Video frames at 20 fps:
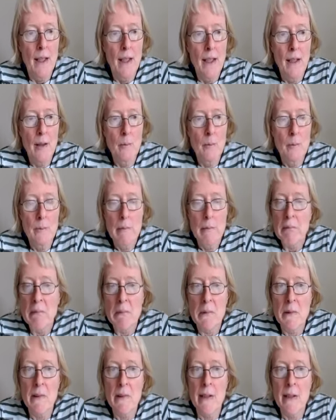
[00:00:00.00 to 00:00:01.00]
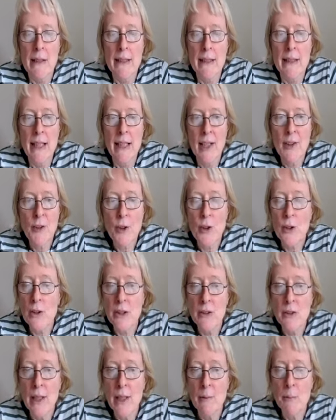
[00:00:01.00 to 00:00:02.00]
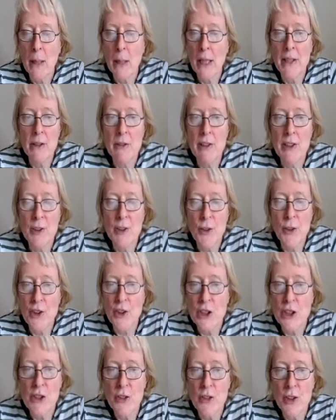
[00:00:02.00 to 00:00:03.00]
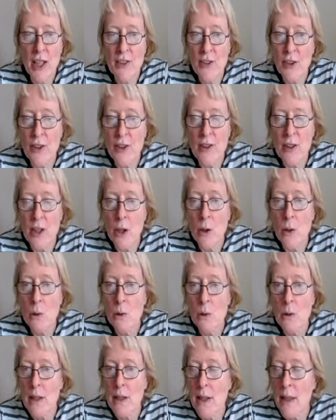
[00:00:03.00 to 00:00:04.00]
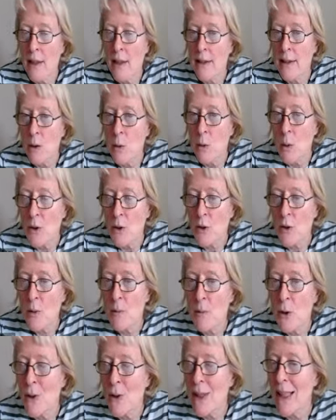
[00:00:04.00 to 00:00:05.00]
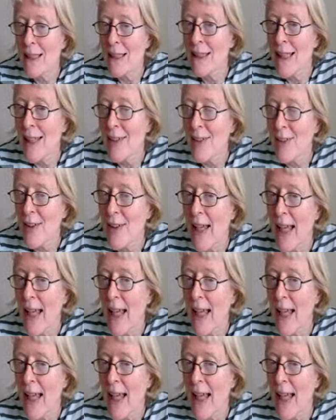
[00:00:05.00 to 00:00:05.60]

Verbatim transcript: Um, in classical, you have binary decisions, yes and no. And in quantum, you get yes